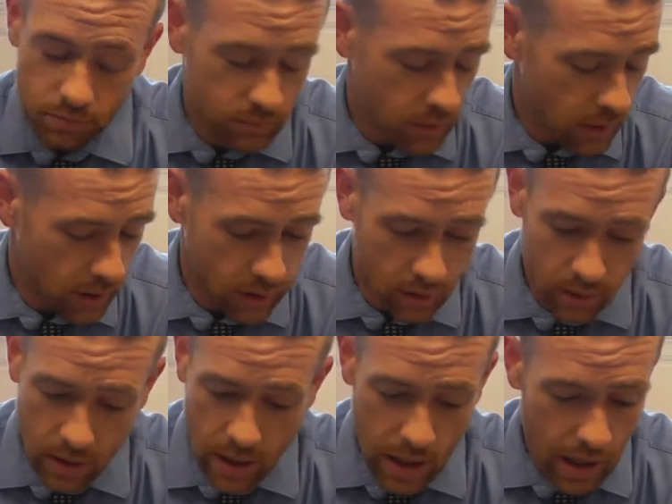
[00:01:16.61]
But
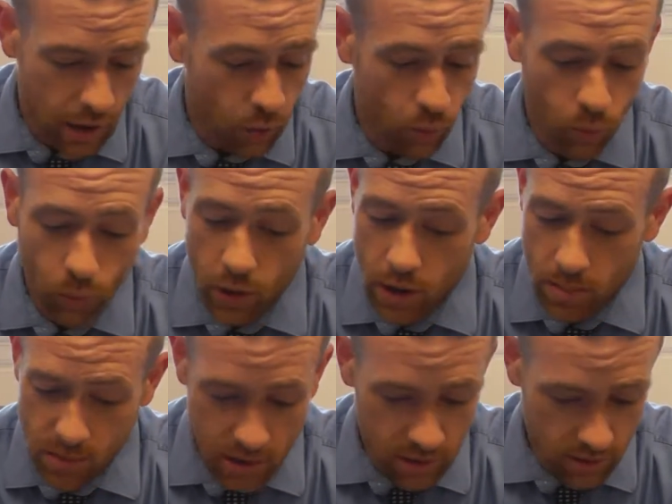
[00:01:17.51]
I don't want to
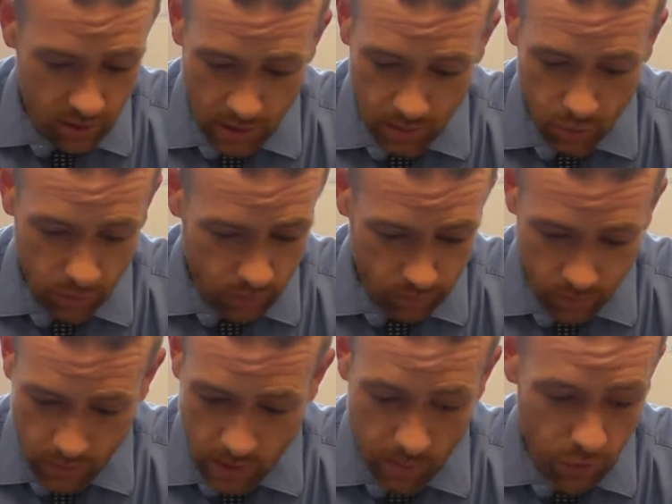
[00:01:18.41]
be disabled.
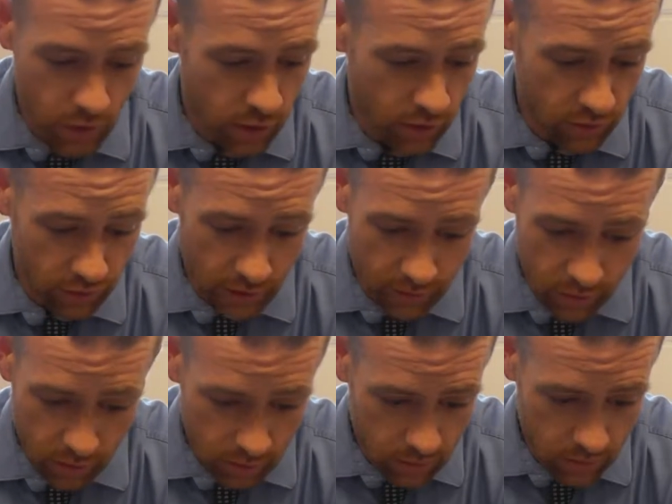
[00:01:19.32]
I'm
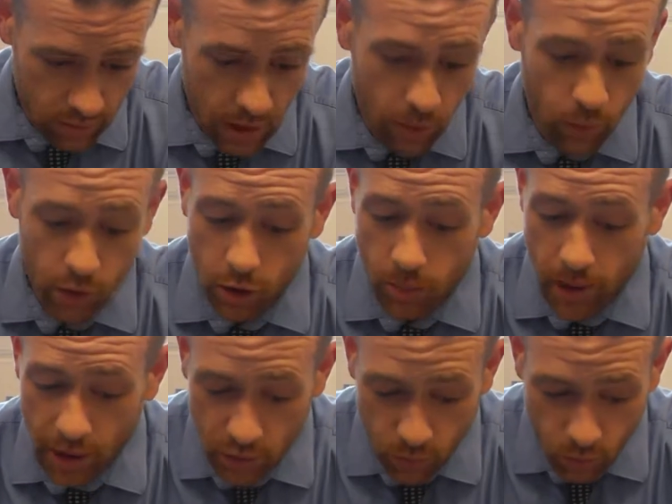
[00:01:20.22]
37. I want to go
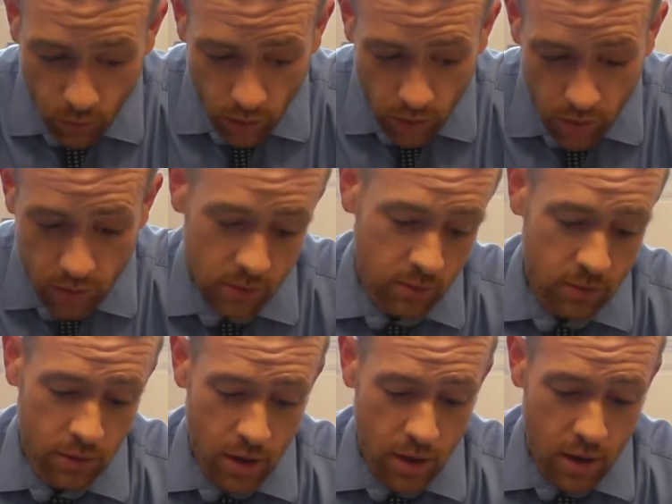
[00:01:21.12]
back to work.
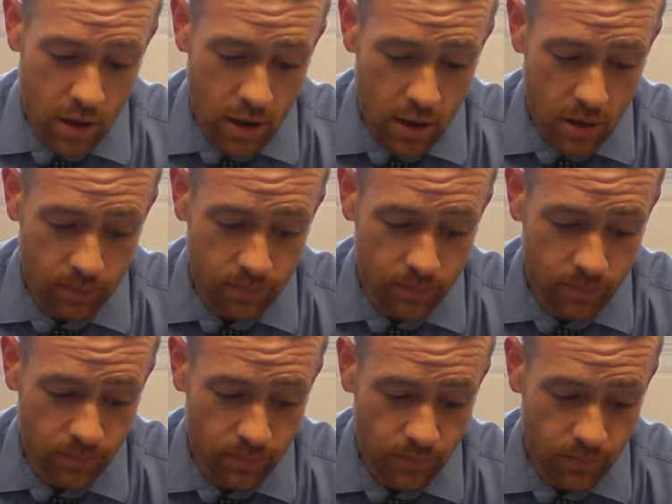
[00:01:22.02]

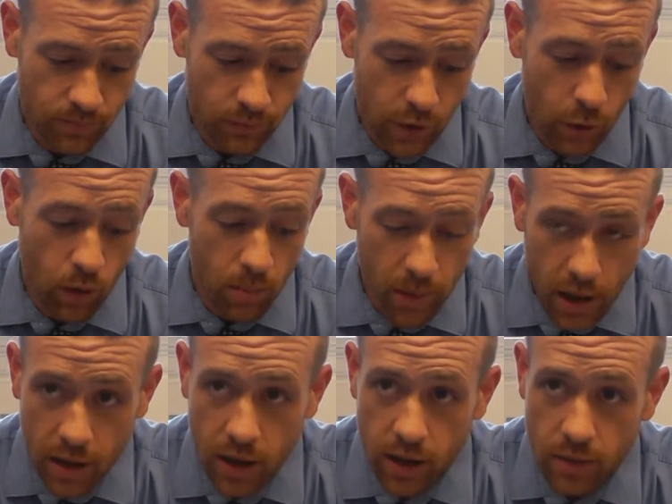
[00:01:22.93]
I want
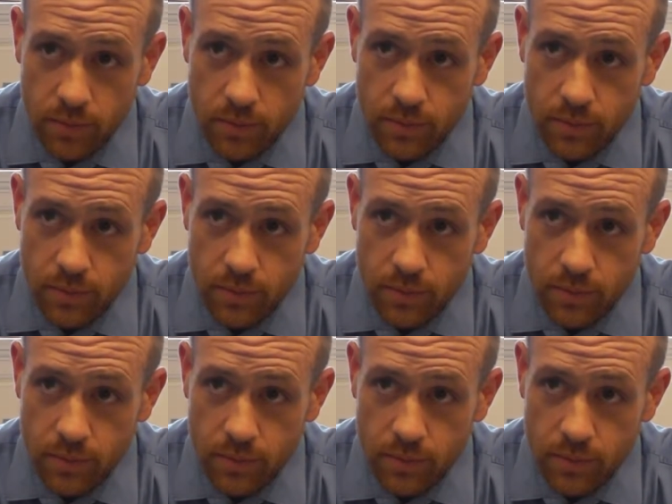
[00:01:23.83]
Medicaid.